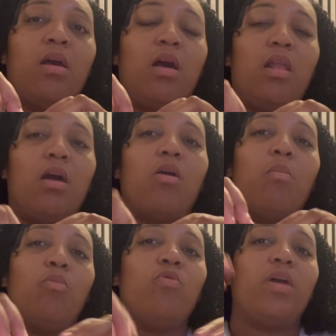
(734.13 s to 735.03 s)
like a
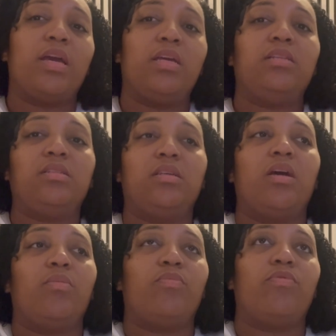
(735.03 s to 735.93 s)
more
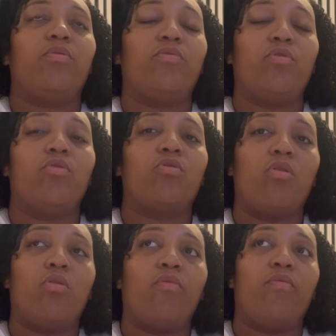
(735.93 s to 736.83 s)
in-depth vlog
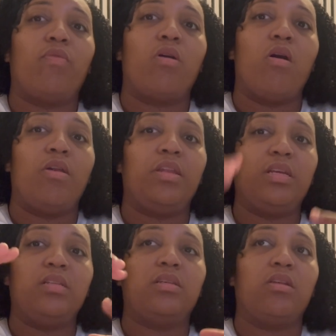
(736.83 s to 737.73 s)
of her
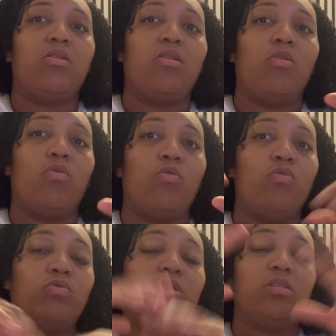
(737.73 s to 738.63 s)
needs and her
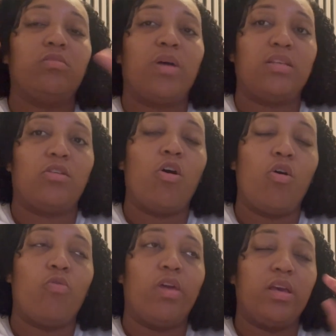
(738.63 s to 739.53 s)
autism as a
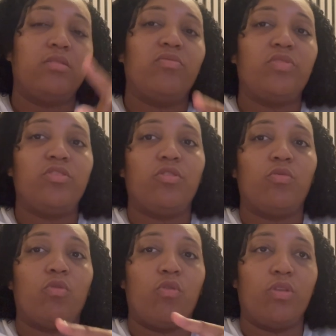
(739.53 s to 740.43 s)
whole. There is a video
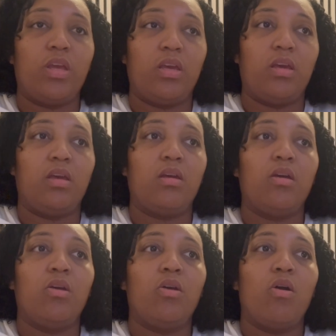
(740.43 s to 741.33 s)
on here
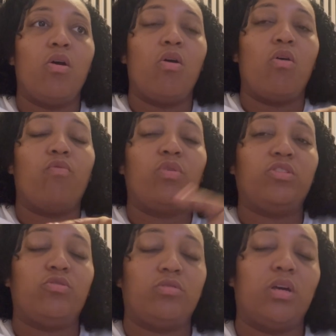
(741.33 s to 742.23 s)
of when
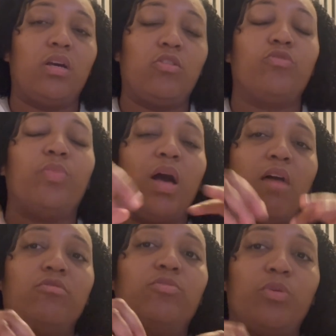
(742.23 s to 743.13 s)
she got diagnosed, but I
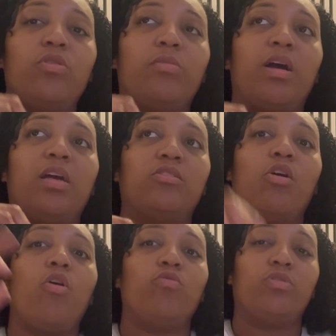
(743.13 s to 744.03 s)
haven't spoken about it as a
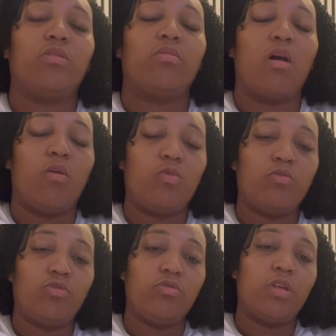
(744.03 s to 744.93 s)
whole, so I will
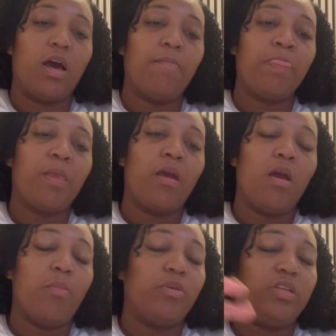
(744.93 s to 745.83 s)
do that.
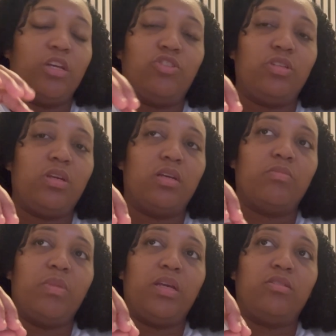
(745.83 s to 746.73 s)
But yeah, she has
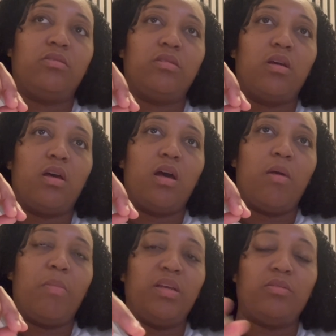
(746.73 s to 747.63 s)
made
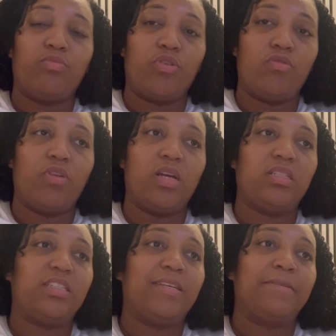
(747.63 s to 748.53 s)
amazing progress